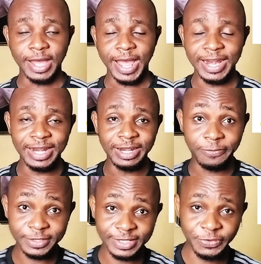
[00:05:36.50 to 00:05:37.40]
Ireland, the
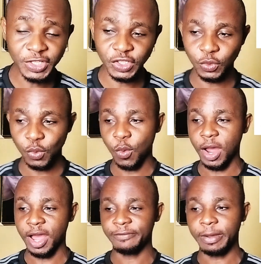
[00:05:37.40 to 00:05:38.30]
first division, where we
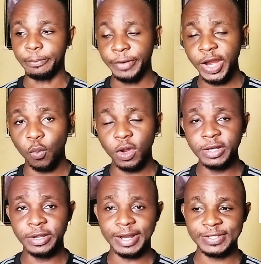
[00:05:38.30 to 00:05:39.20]
have Bray
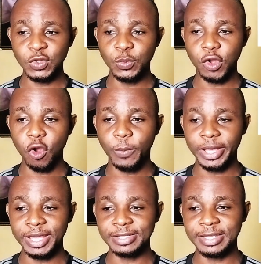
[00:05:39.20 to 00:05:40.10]
Wanderers who be up
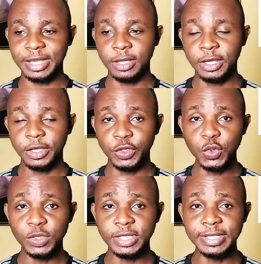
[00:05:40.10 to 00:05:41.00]
against the
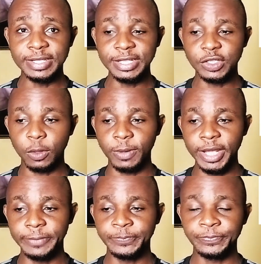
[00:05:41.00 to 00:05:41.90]
UCD
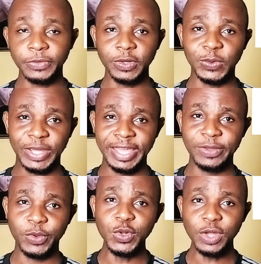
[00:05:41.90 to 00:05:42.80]
Dublin.
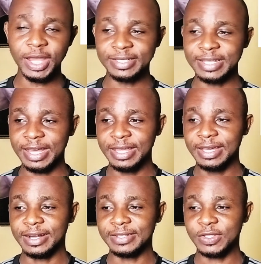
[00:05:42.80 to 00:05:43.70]
Okay, when you look at the
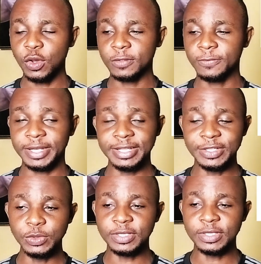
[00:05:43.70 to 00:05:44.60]
results for
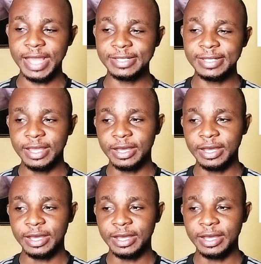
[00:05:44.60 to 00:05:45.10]
these two sides,